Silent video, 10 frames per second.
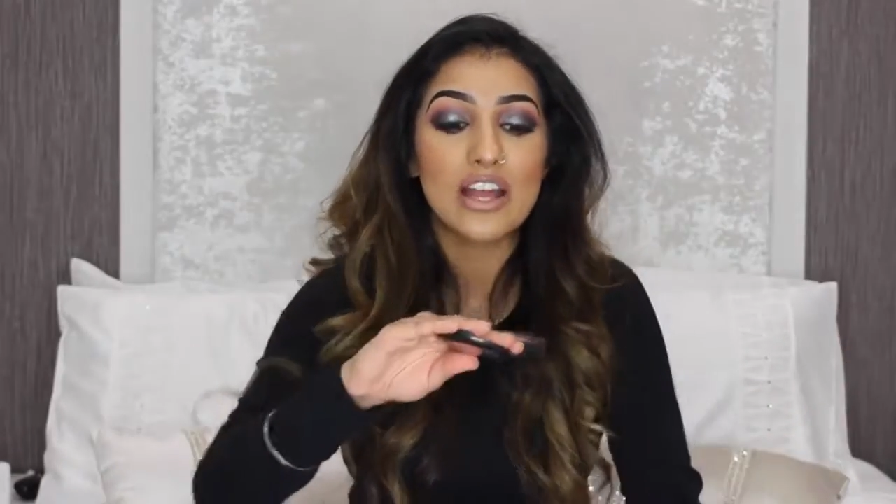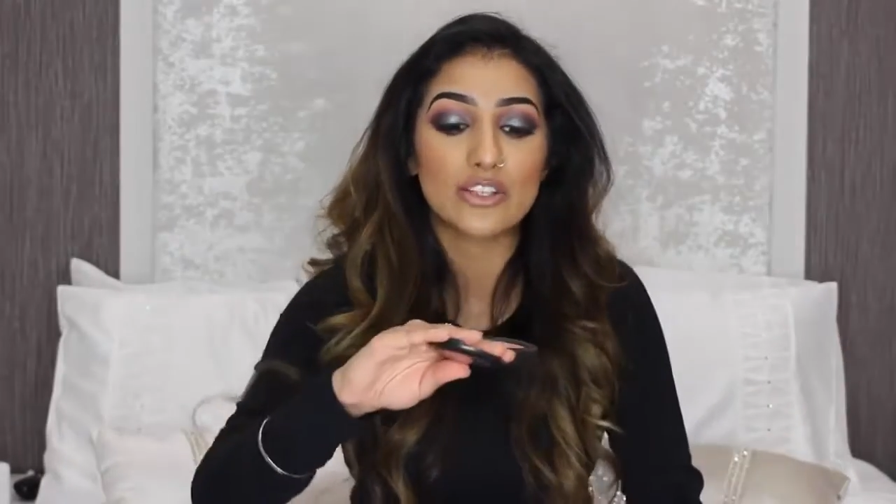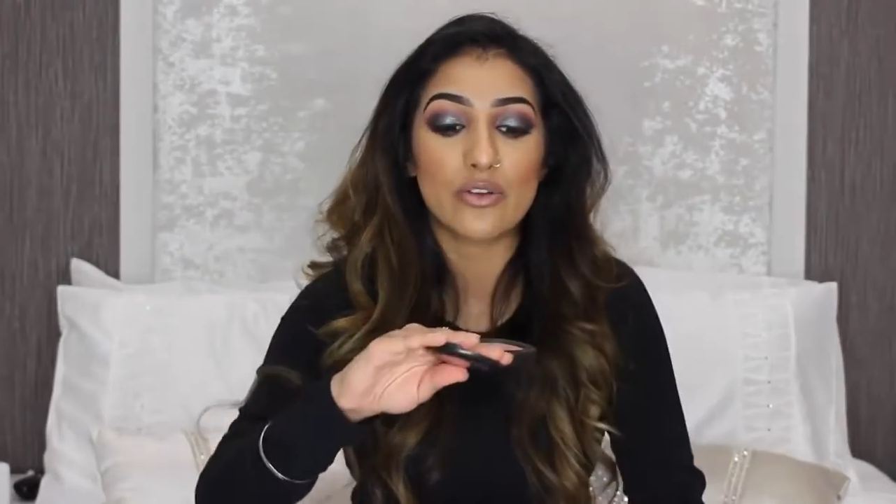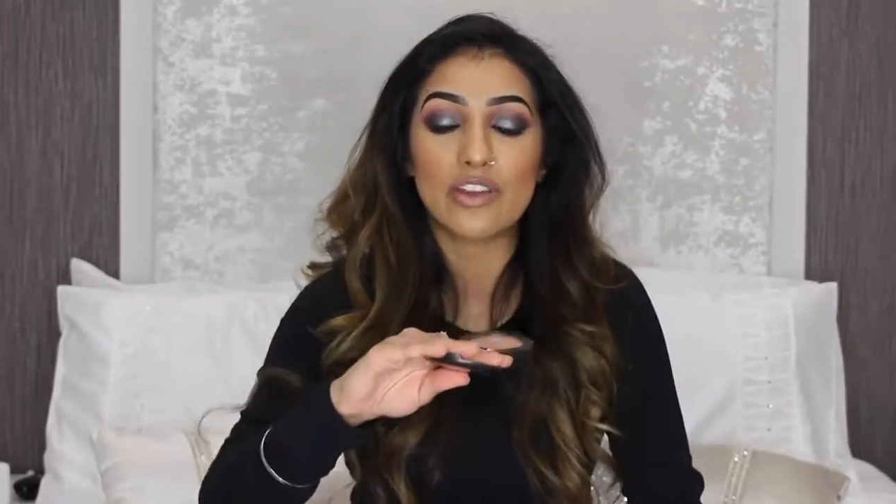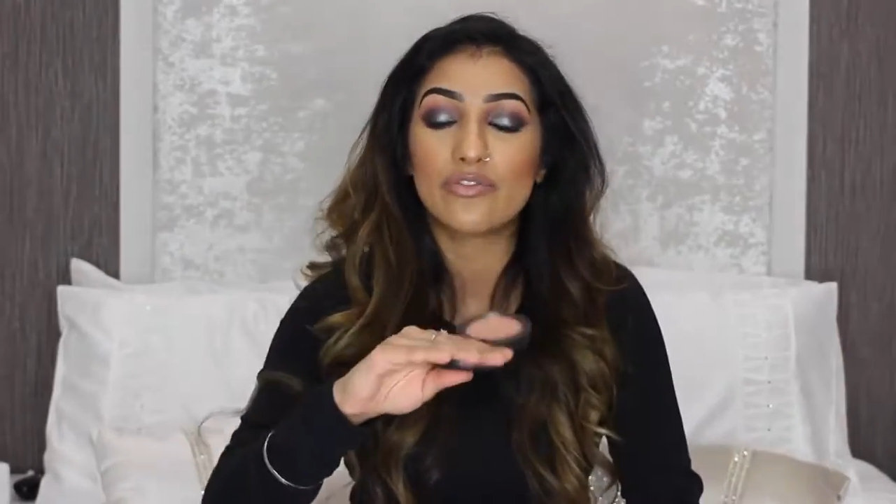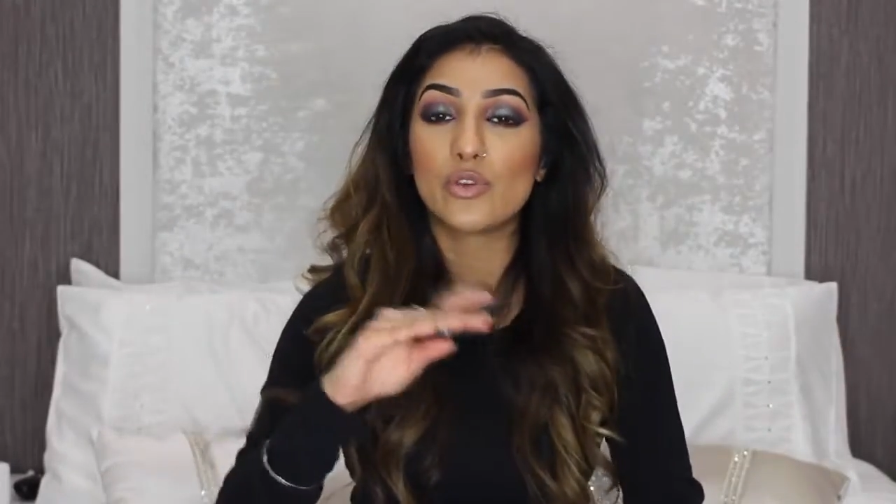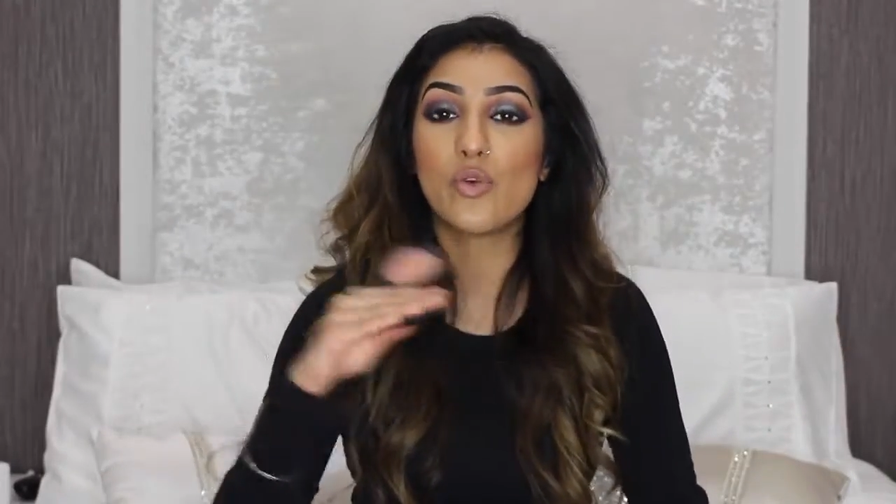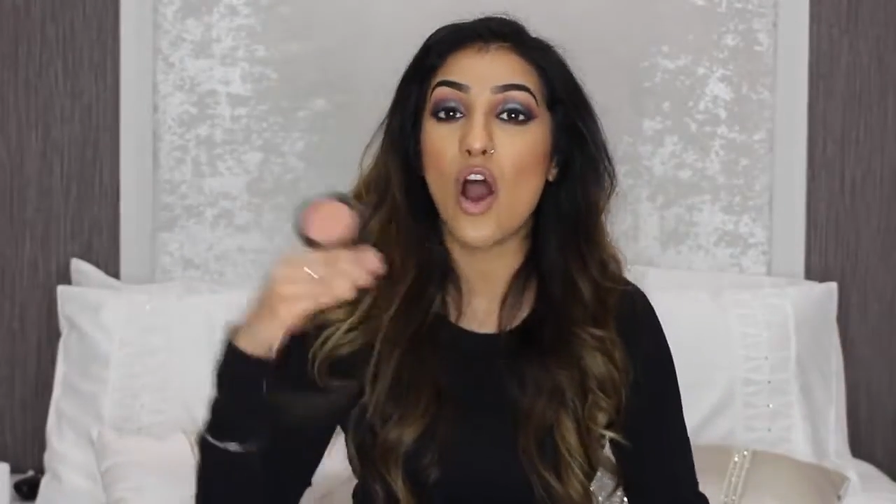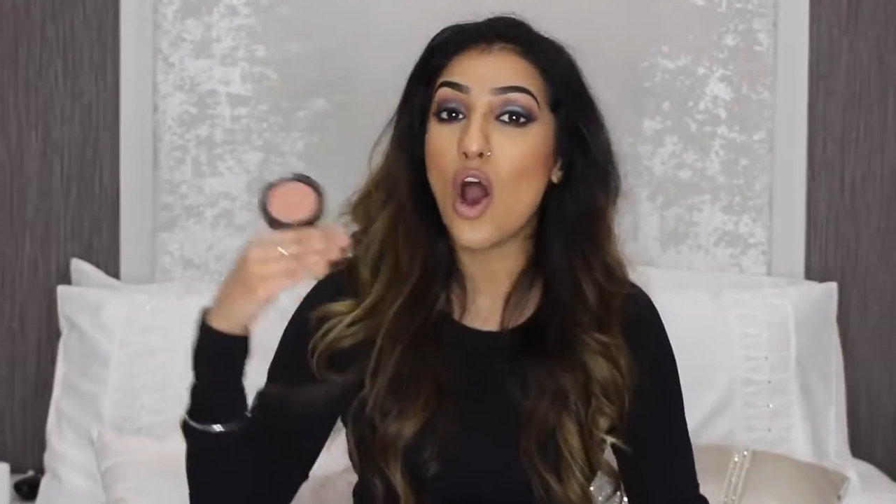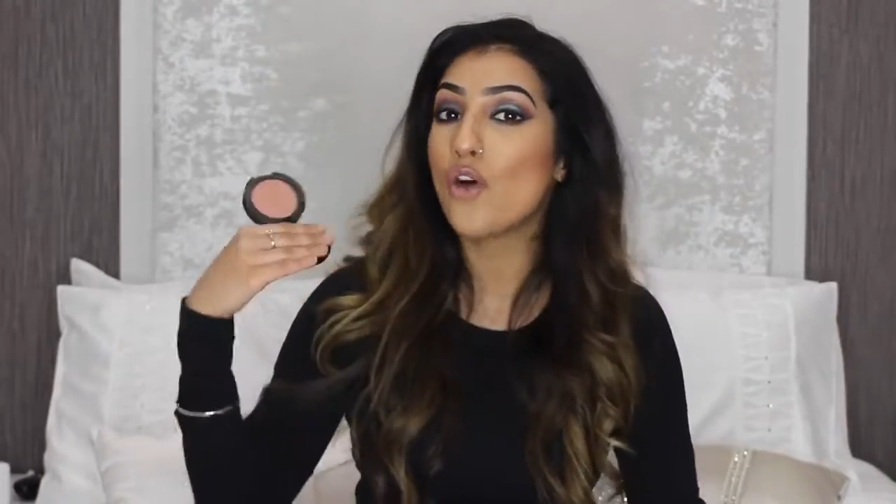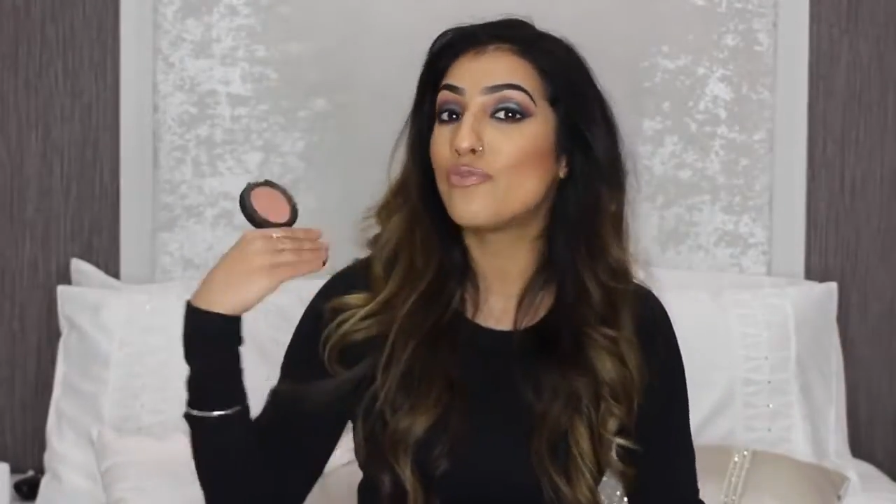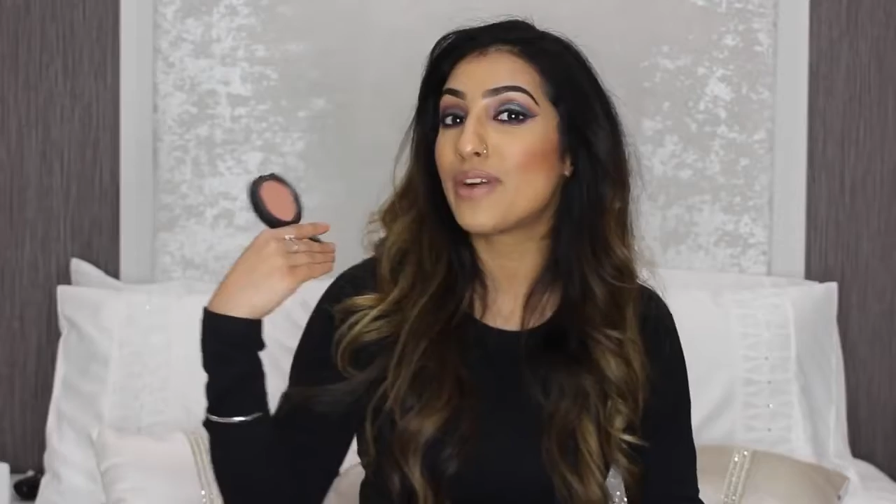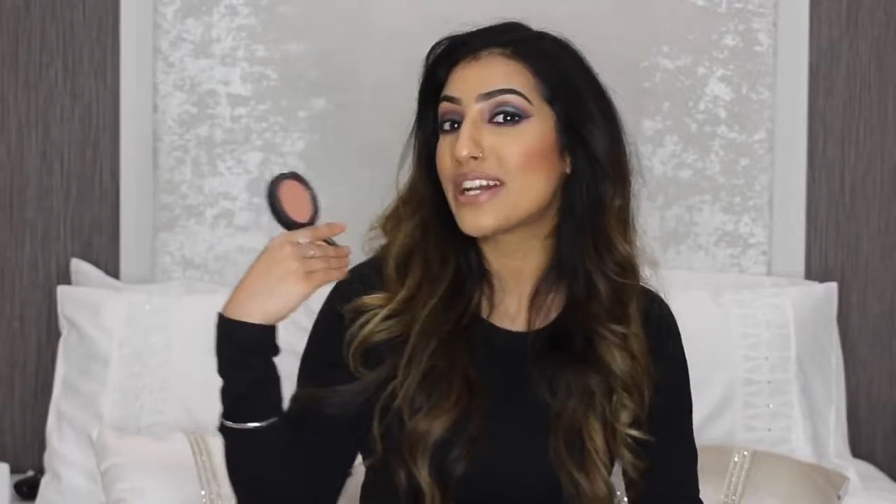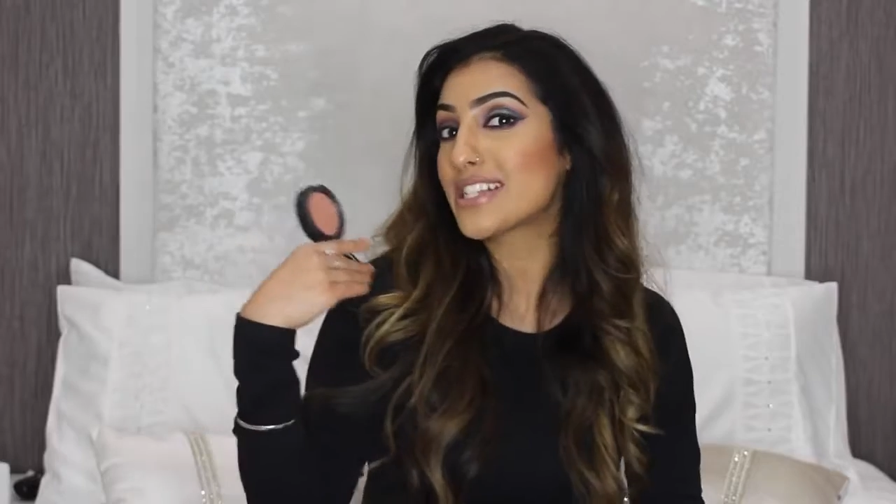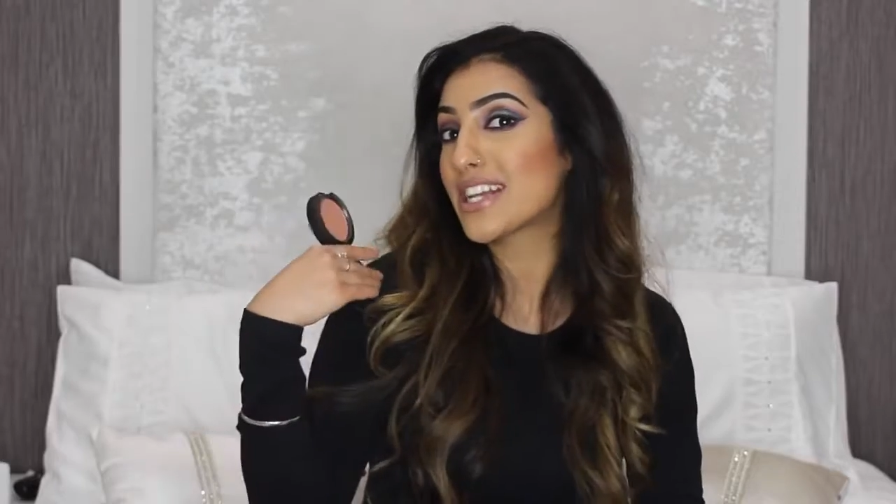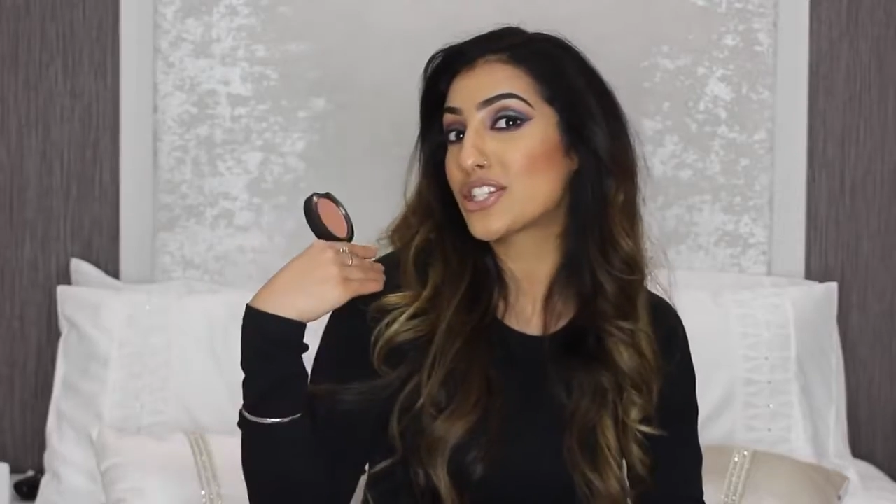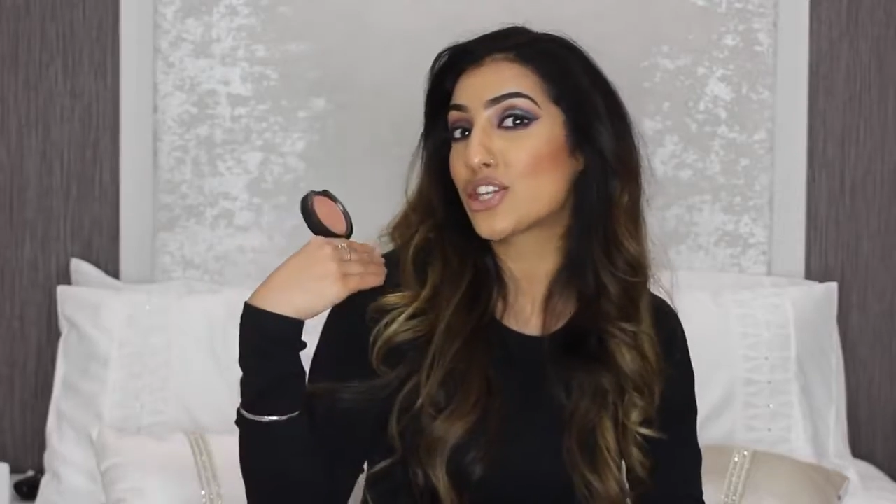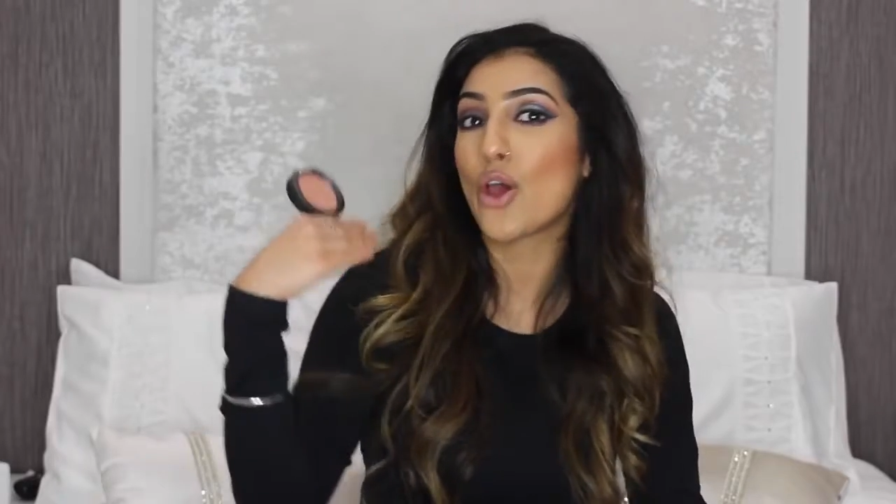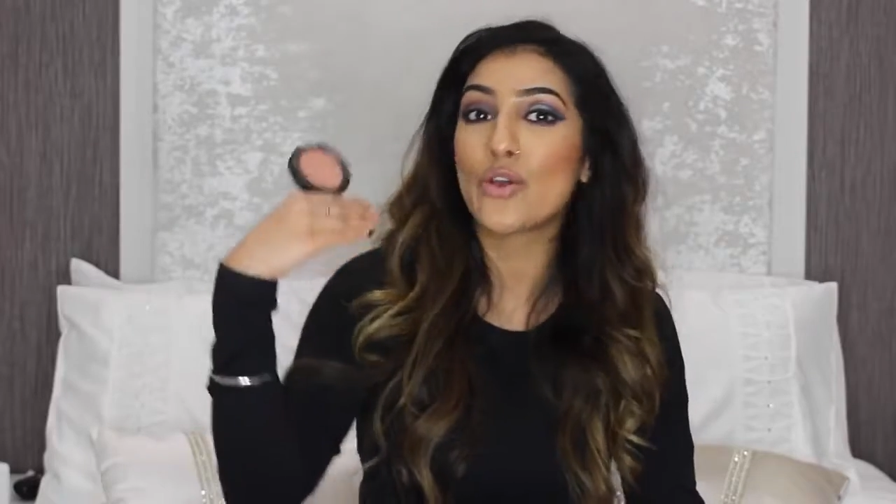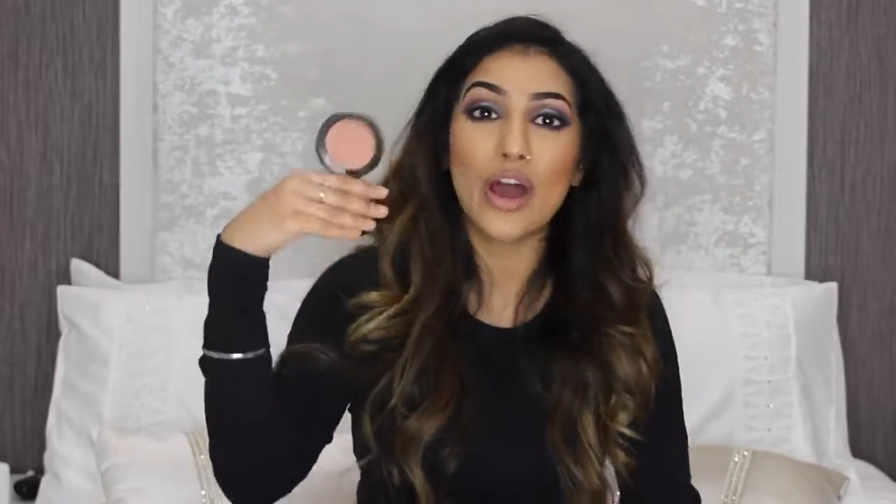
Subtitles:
So if you are of my skin tone,